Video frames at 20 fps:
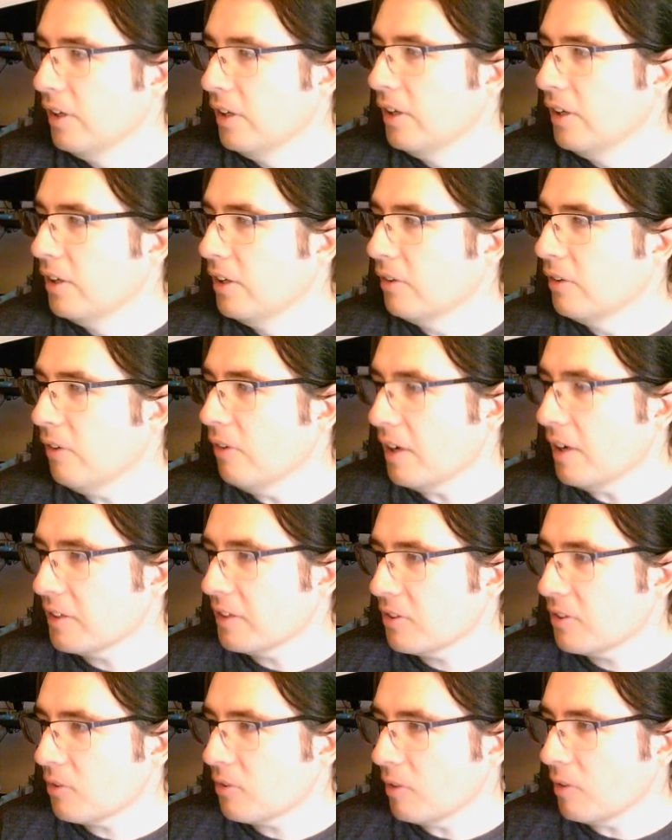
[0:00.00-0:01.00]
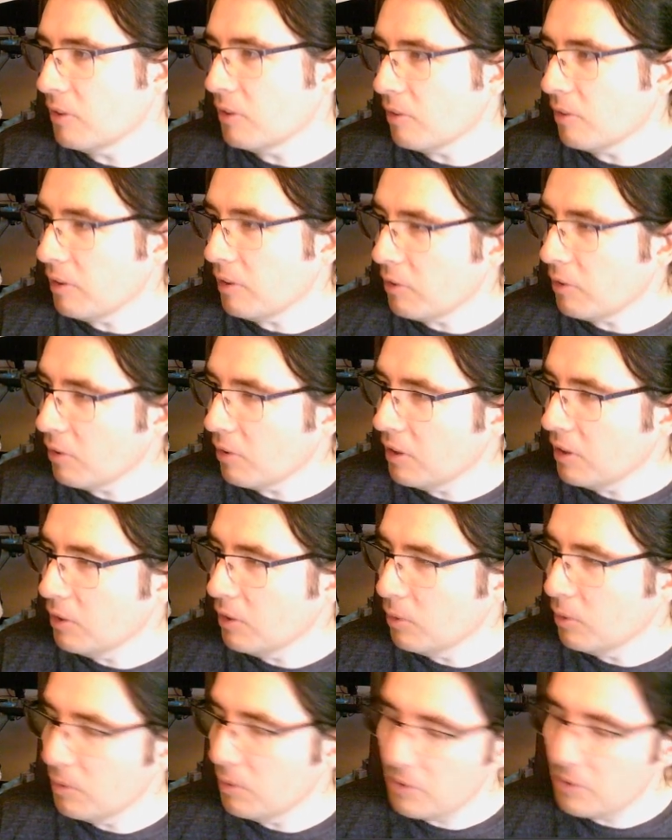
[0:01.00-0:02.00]
Rax333,
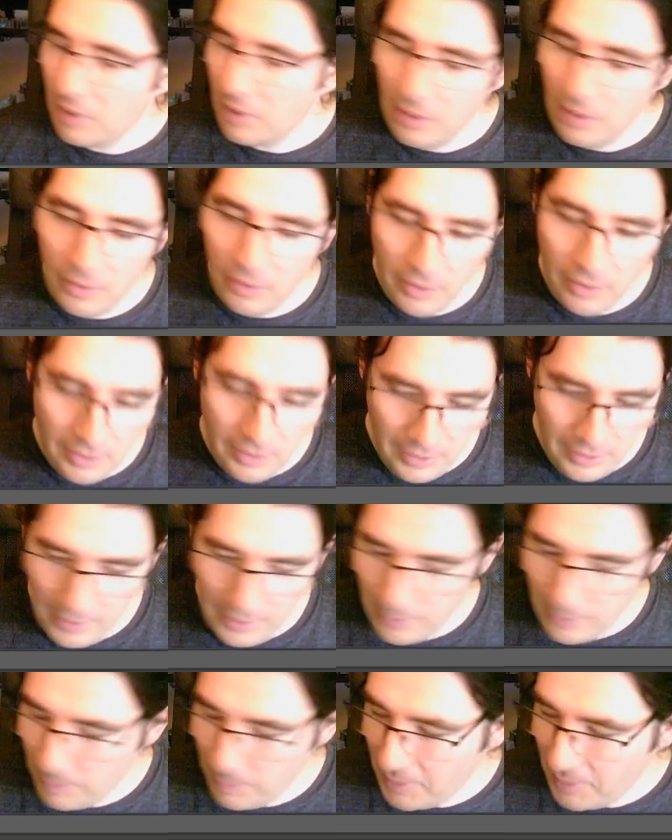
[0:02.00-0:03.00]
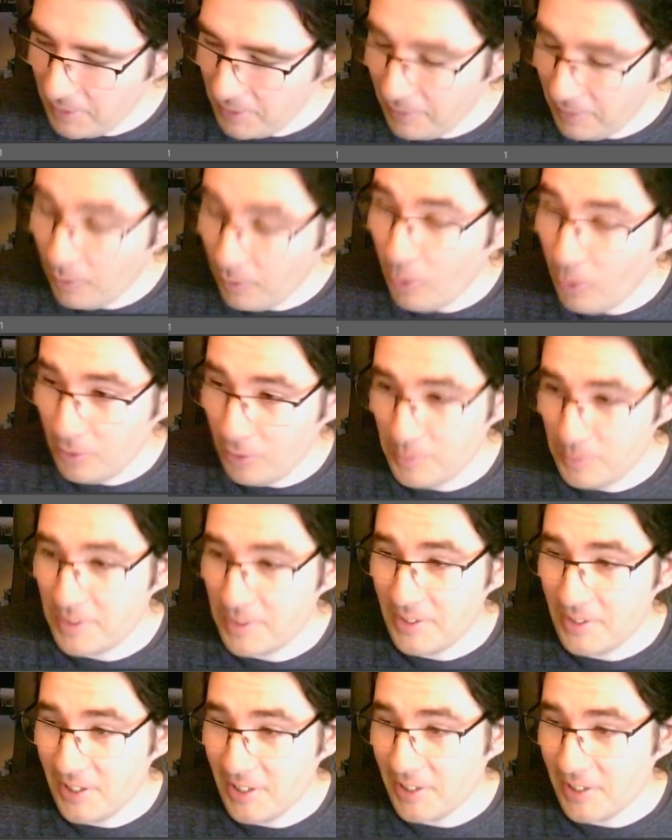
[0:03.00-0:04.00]
who is here, has made a lot of
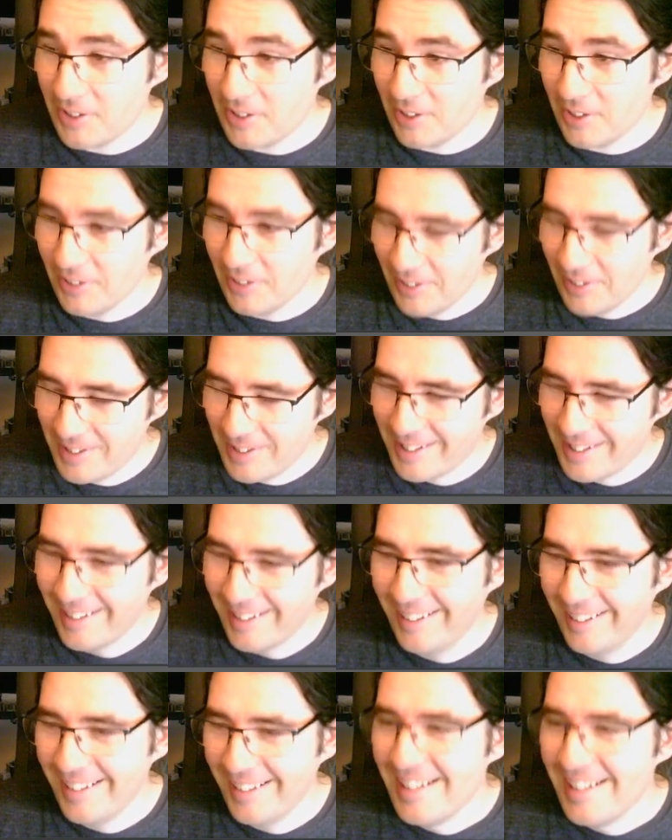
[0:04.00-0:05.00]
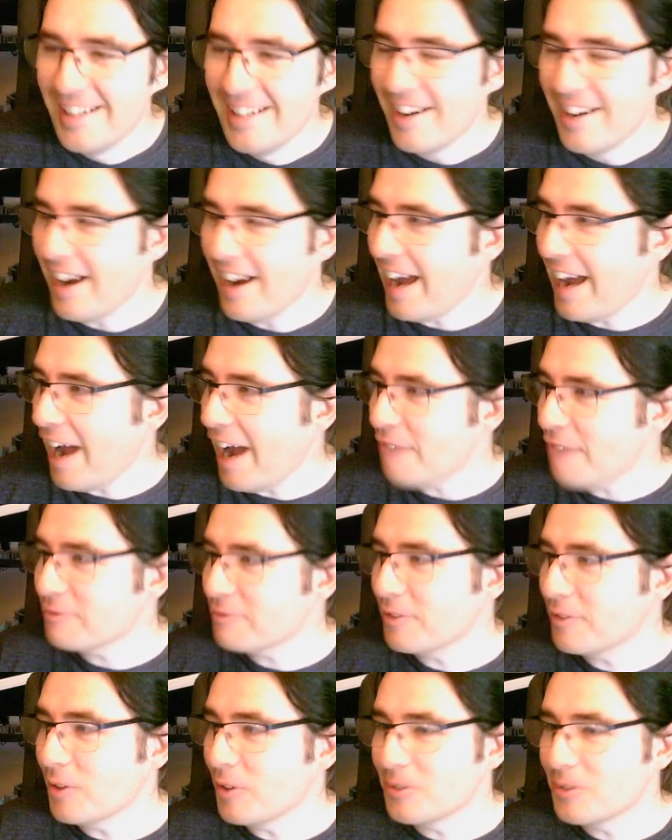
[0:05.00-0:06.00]
suggestions. I have
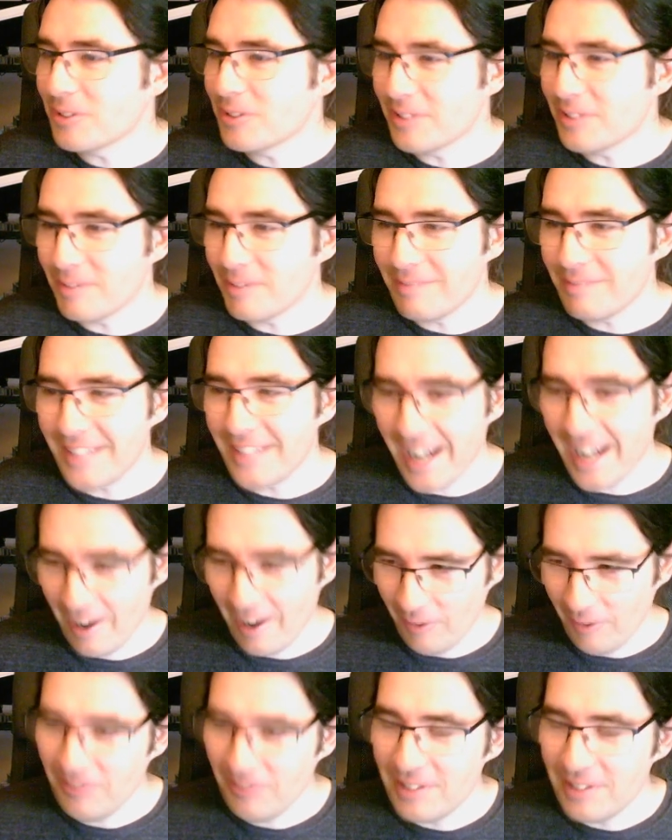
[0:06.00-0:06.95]
noted them down,